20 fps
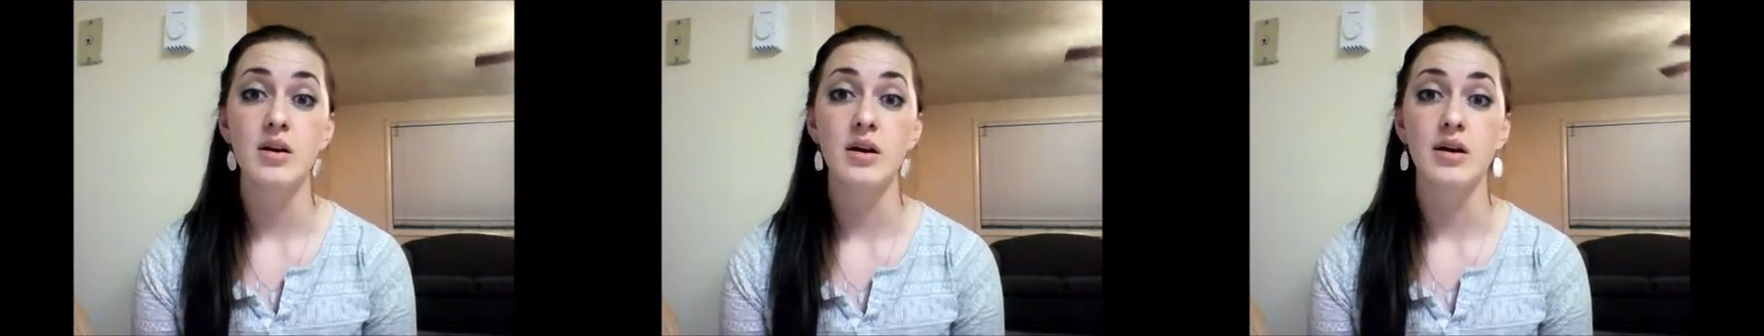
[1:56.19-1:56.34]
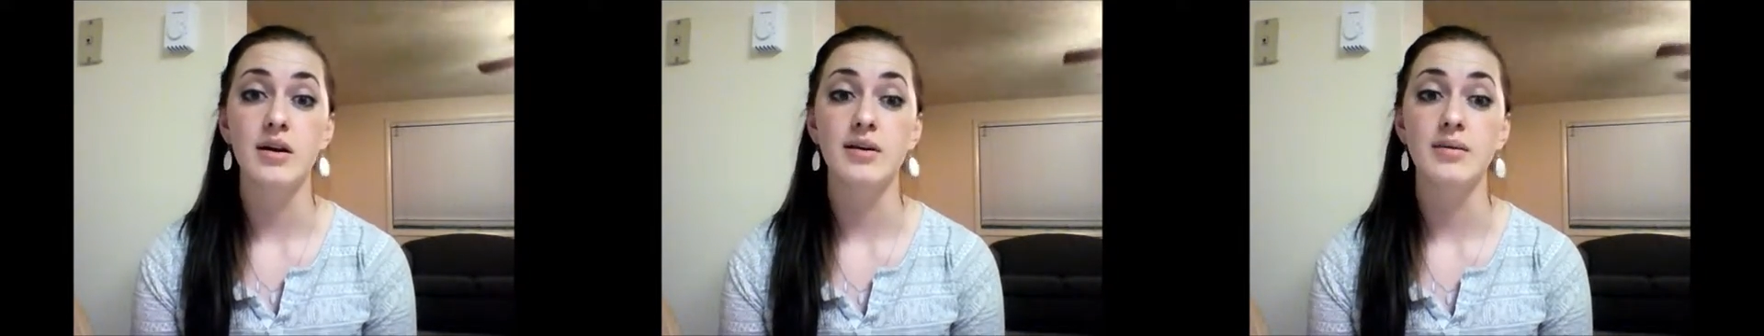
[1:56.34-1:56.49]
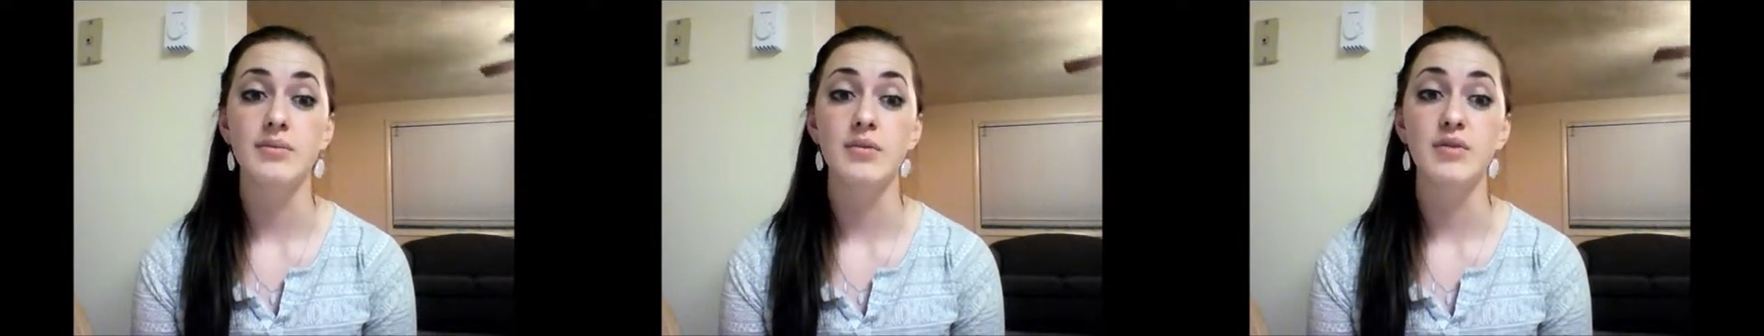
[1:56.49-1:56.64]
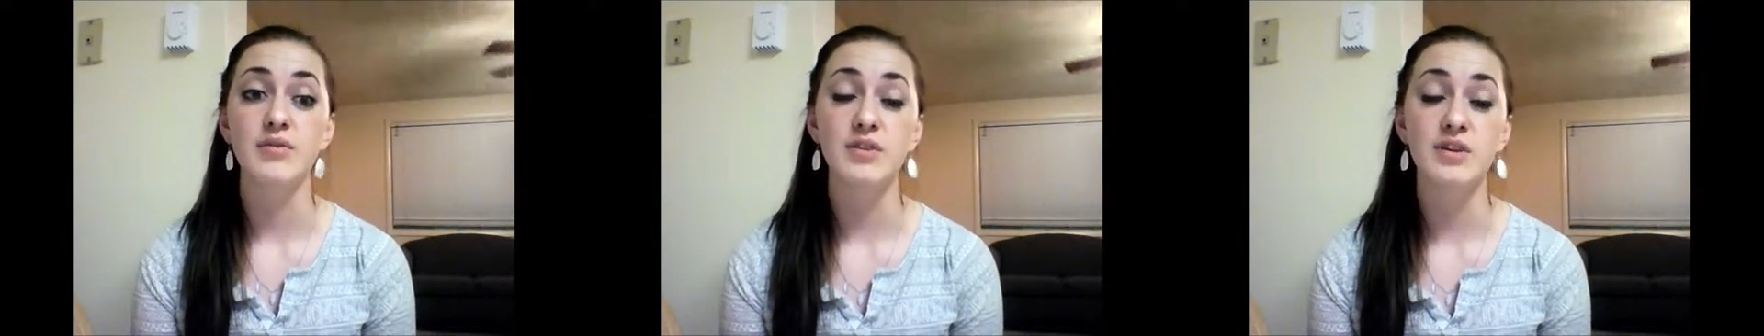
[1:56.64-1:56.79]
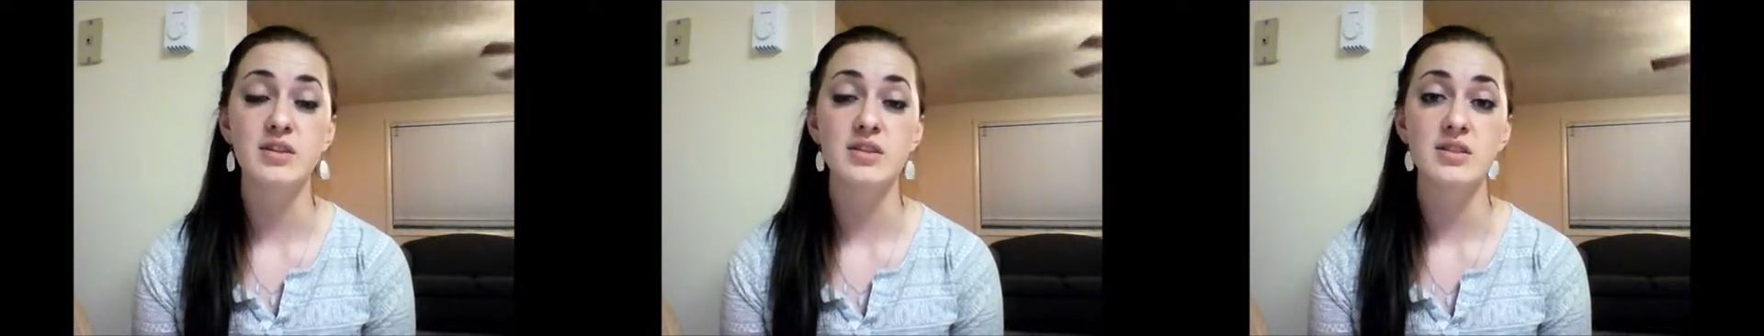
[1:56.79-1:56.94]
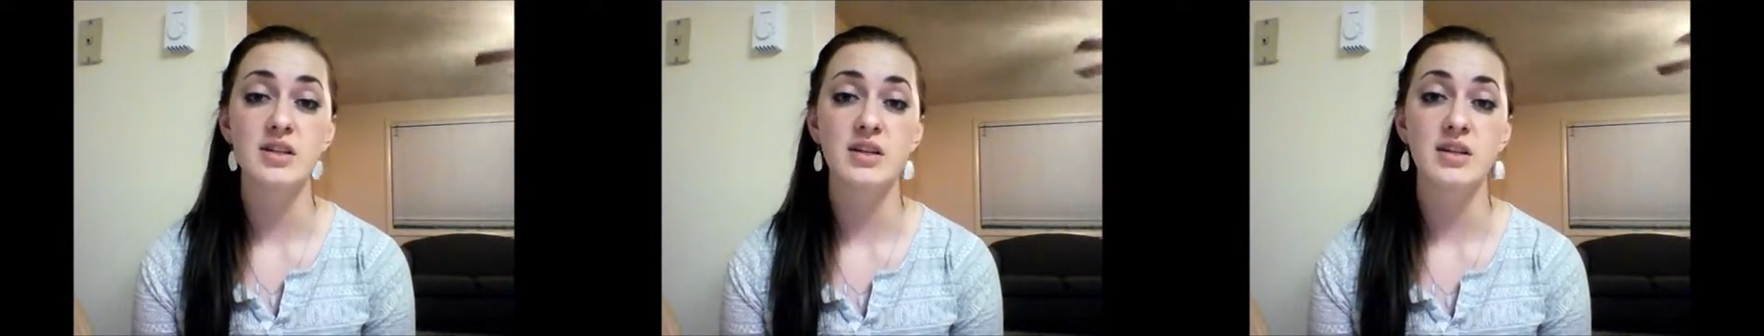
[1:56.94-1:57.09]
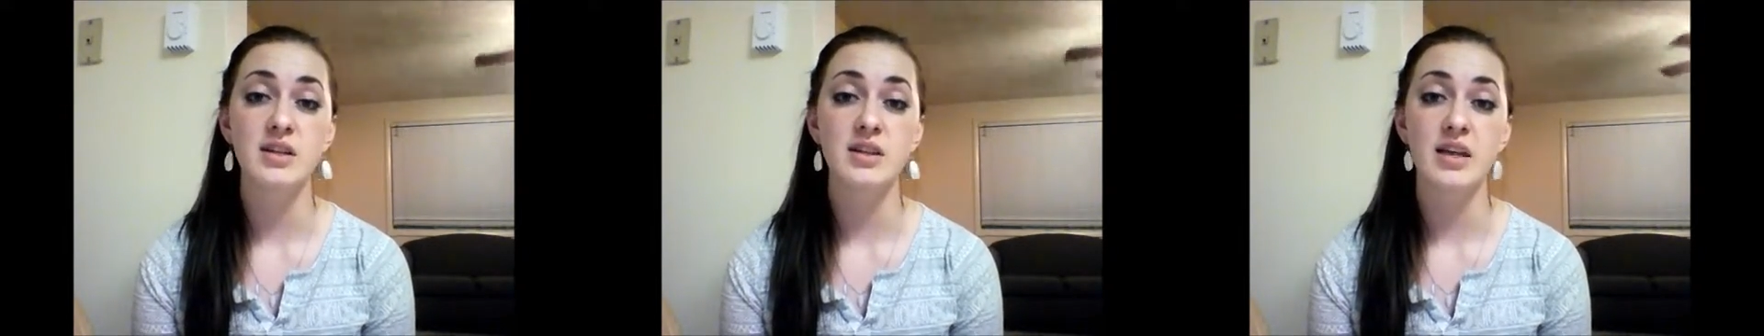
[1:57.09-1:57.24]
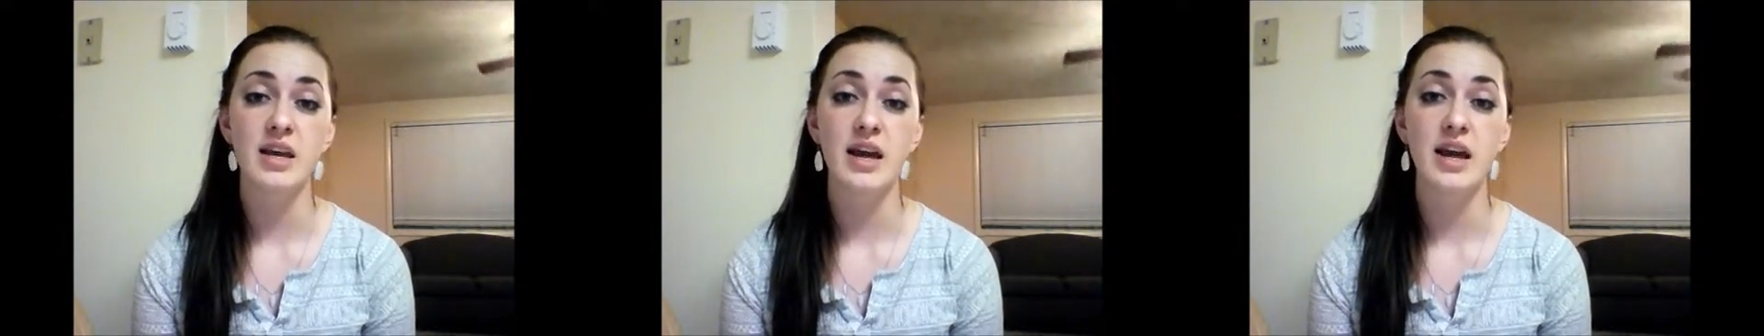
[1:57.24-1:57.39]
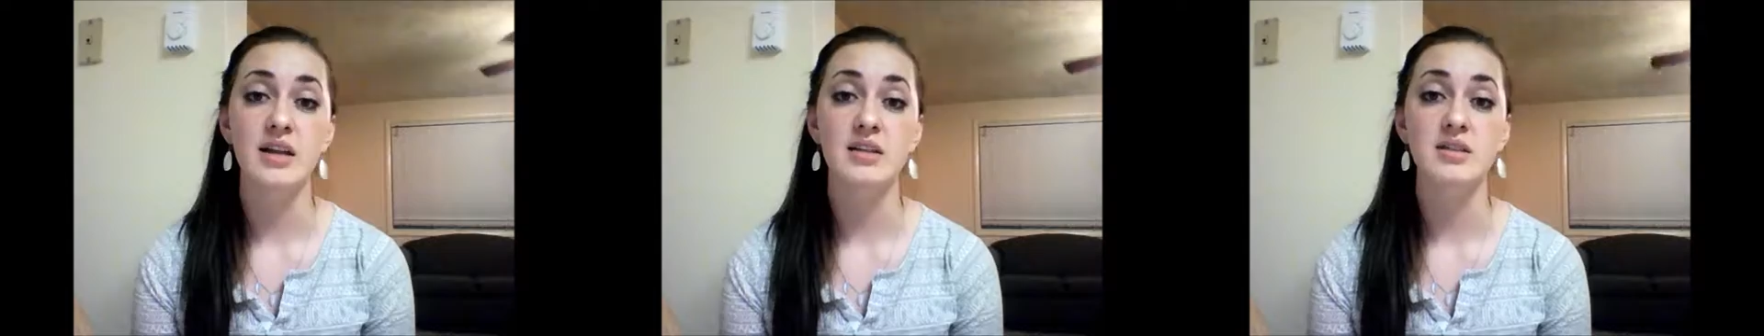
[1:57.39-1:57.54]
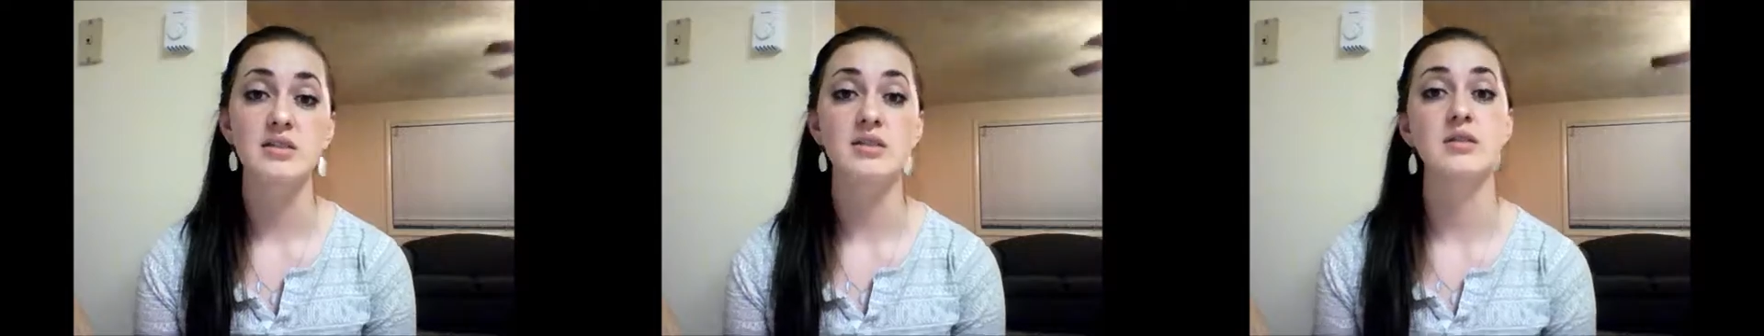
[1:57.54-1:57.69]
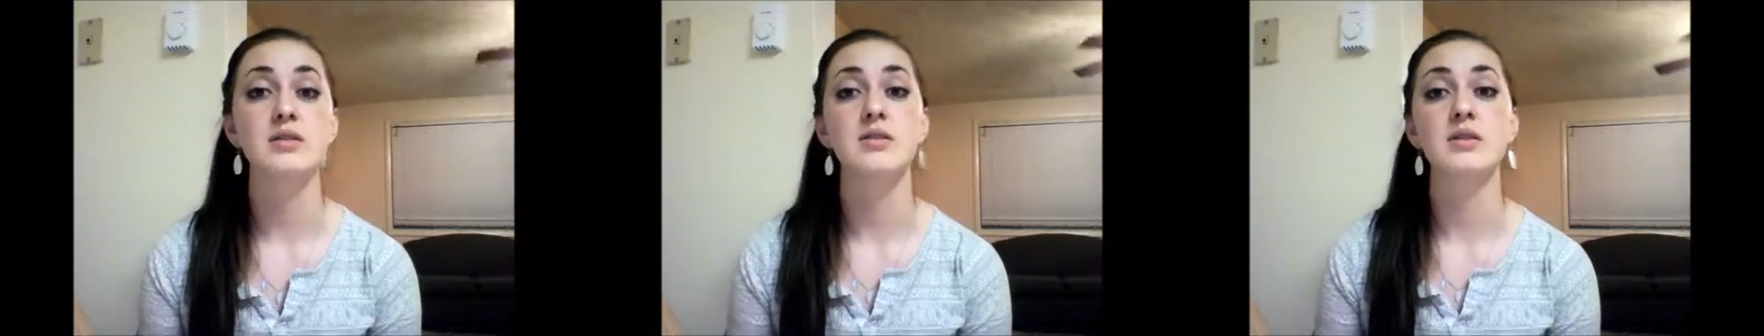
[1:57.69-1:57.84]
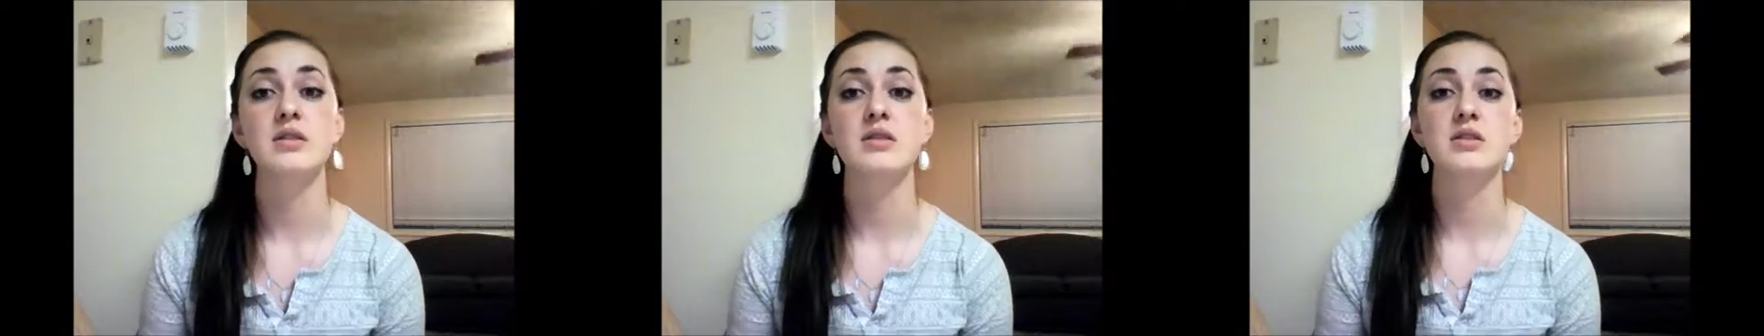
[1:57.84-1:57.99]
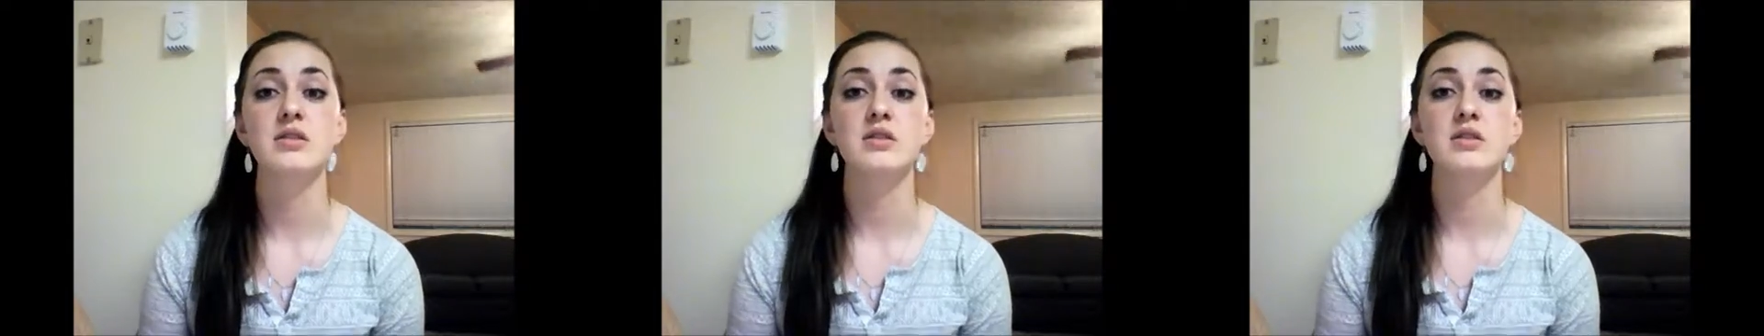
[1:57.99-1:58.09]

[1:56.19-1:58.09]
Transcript: the first thing that they had to do is